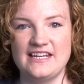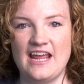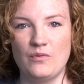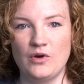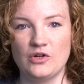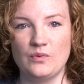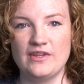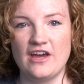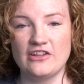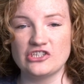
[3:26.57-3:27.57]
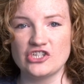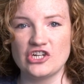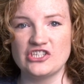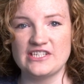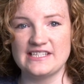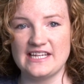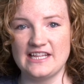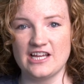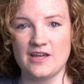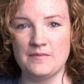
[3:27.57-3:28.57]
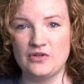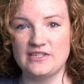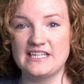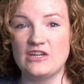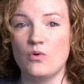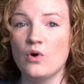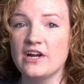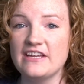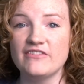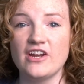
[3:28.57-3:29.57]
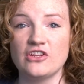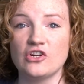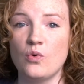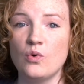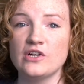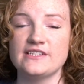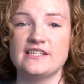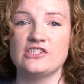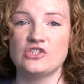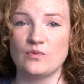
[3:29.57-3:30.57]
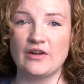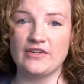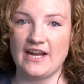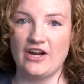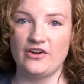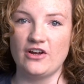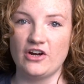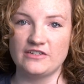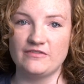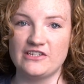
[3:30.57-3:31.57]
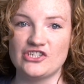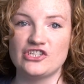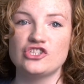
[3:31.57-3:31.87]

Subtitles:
to network with other churches in the community or even other cores in the surrounding area or division.